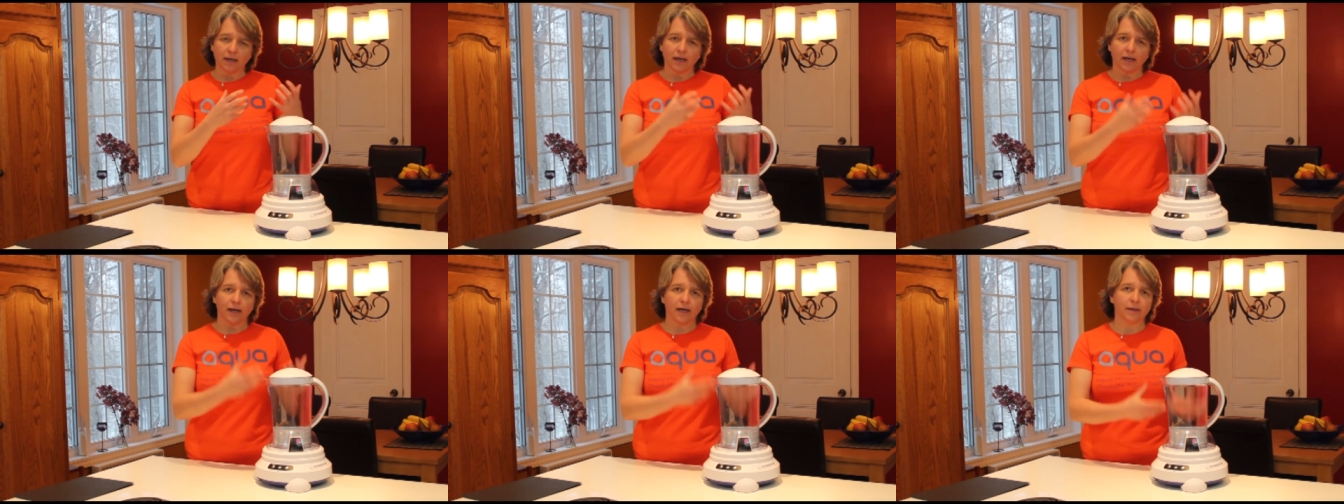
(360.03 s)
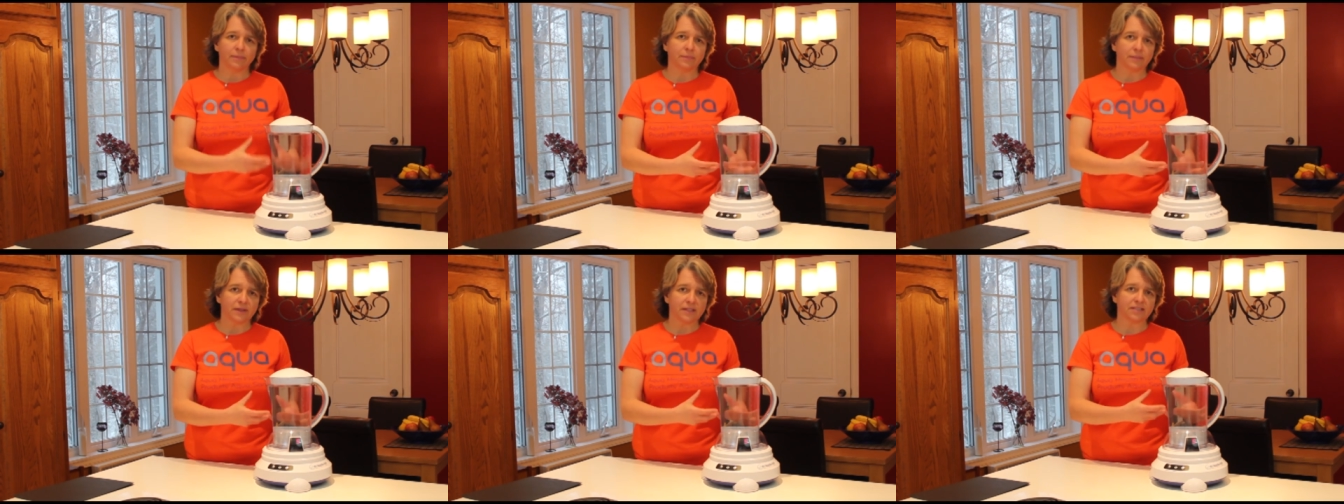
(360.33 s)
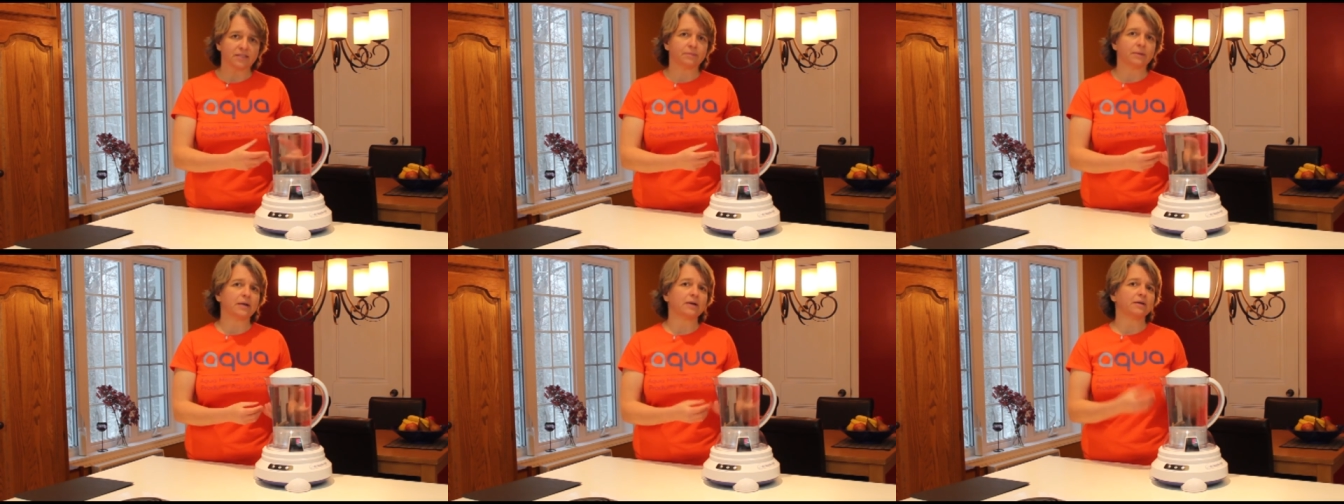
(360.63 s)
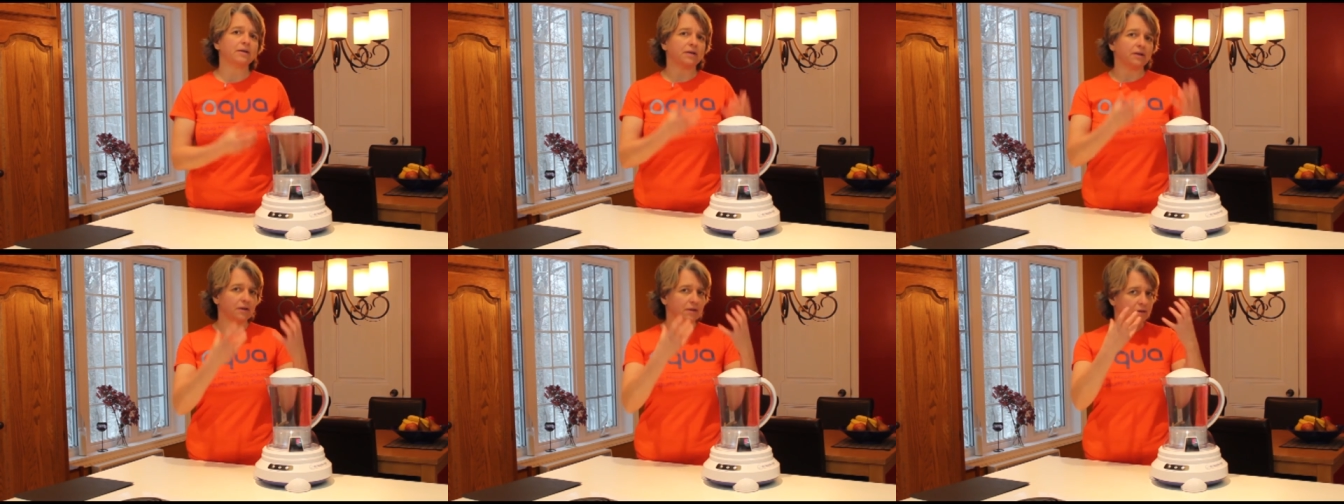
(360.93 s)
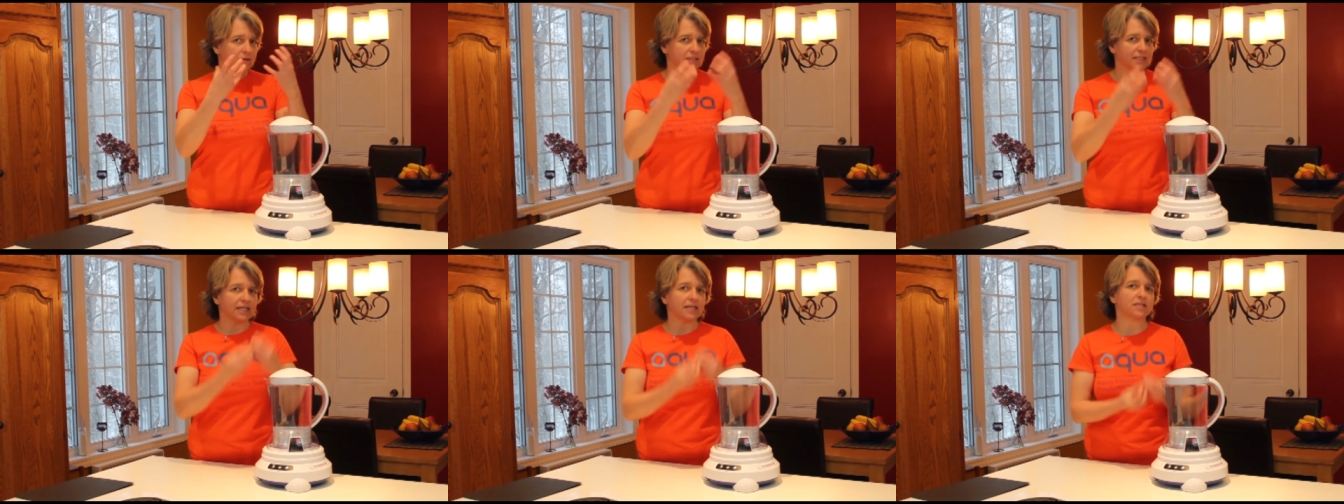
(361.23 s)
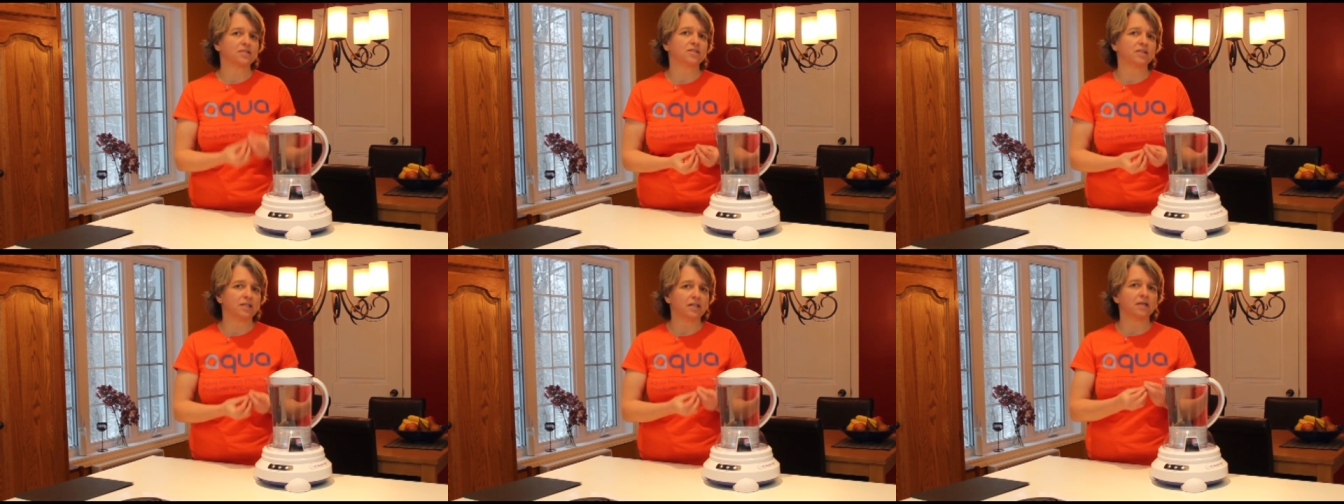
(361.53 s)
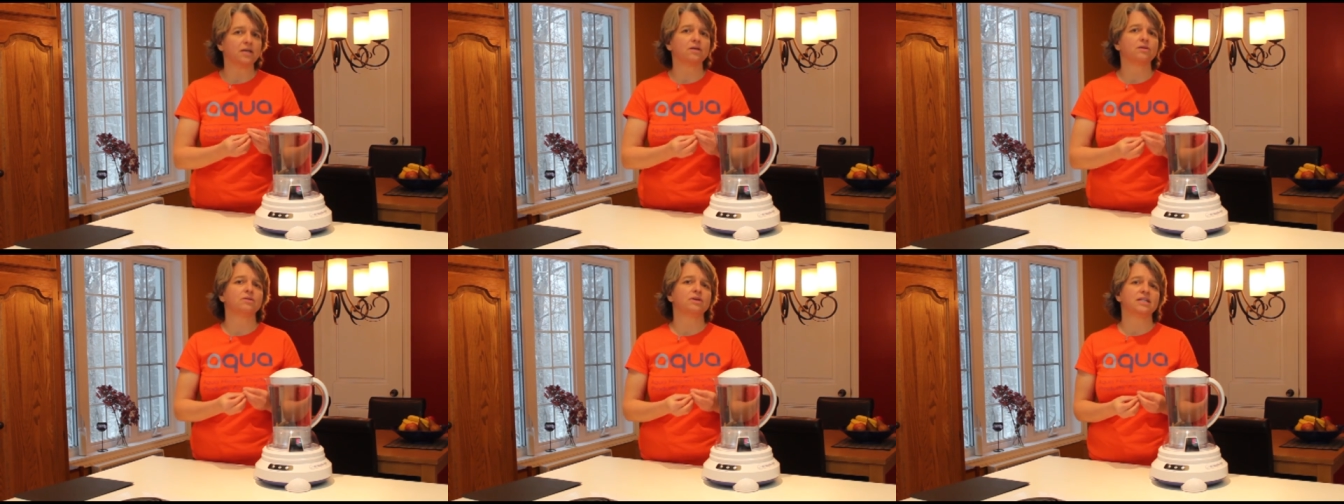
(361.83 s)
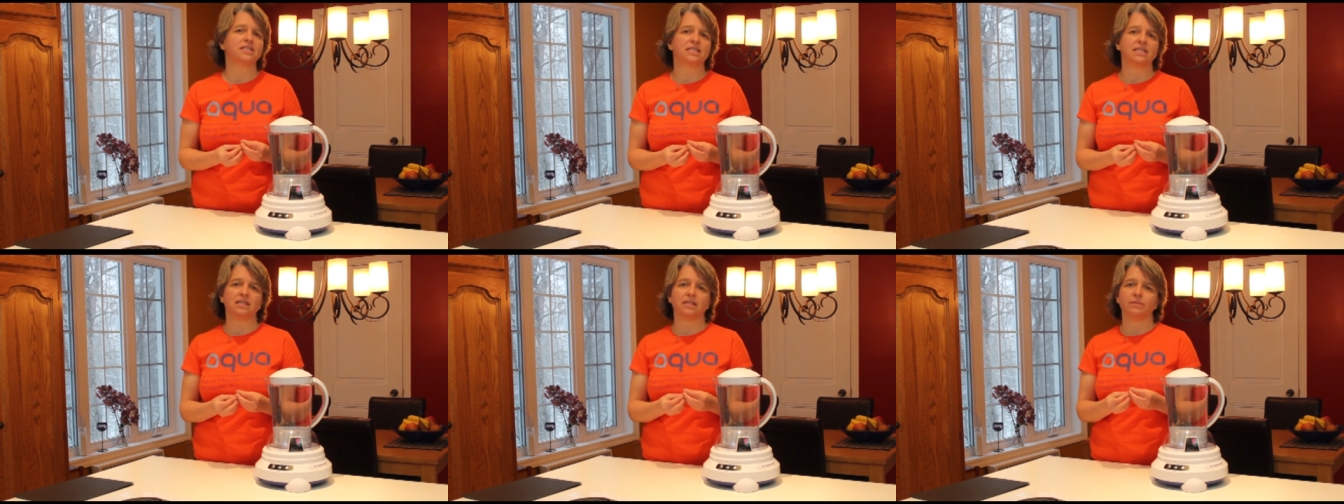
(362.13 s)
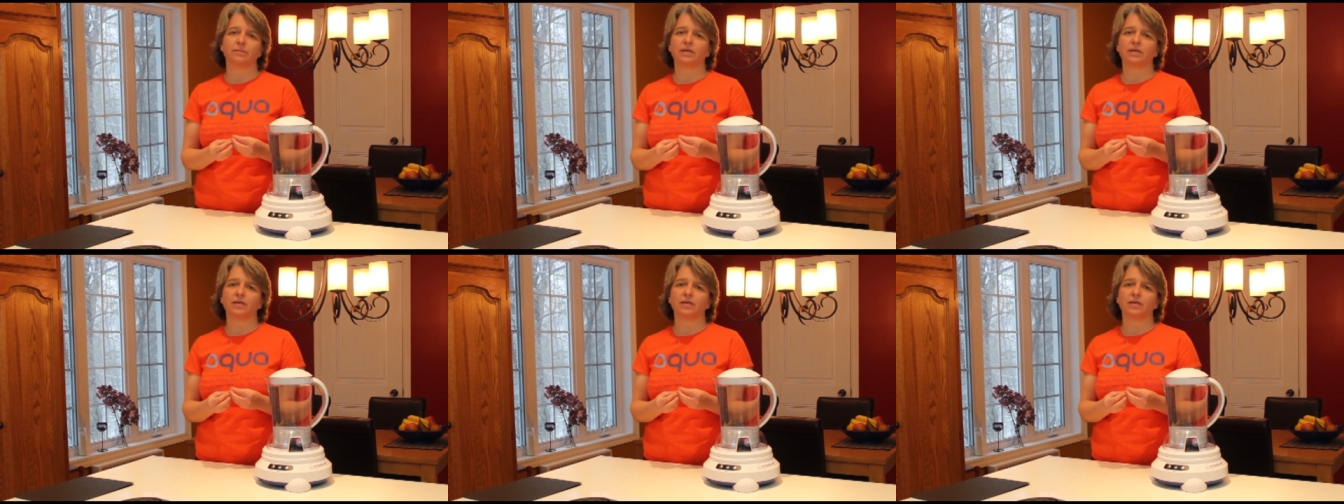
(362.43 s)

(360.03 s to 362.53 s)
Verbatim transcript: um, the spiral here is actually increasing the